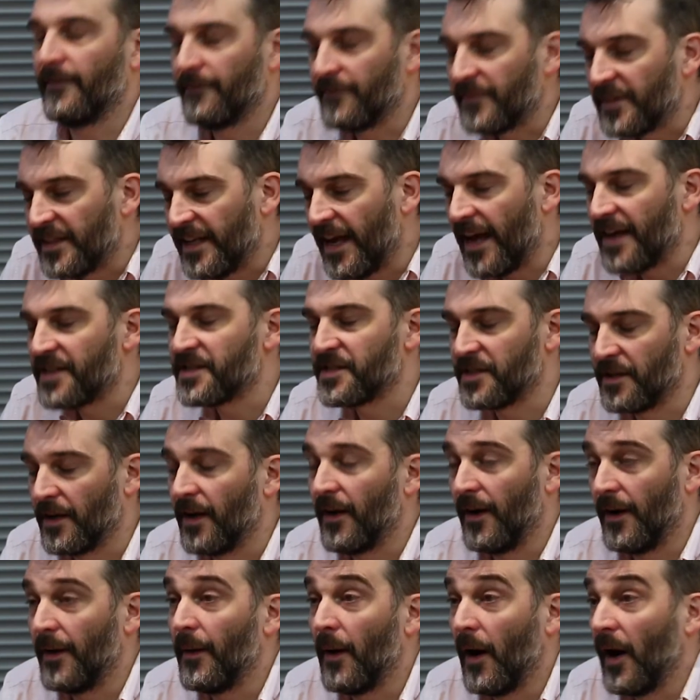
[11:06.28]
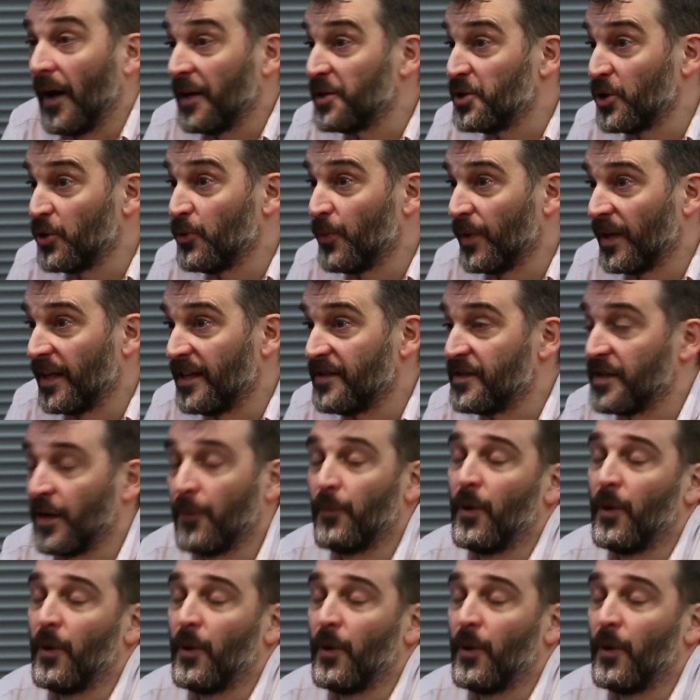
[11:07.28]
Yes, I do believe so.